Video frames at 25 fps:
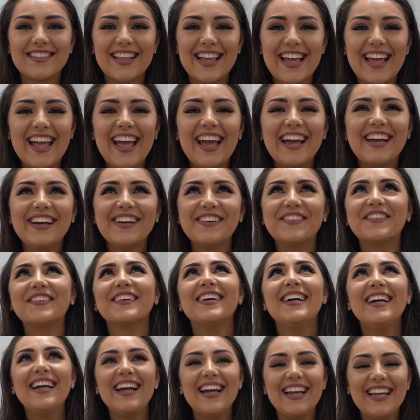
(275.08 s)
it?
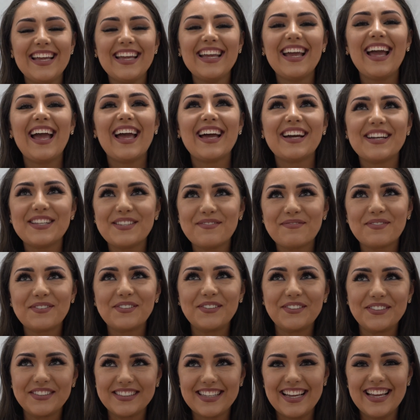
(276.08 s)
yeah, I
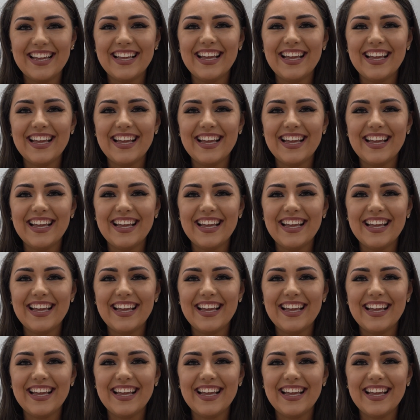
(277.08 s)
suppose.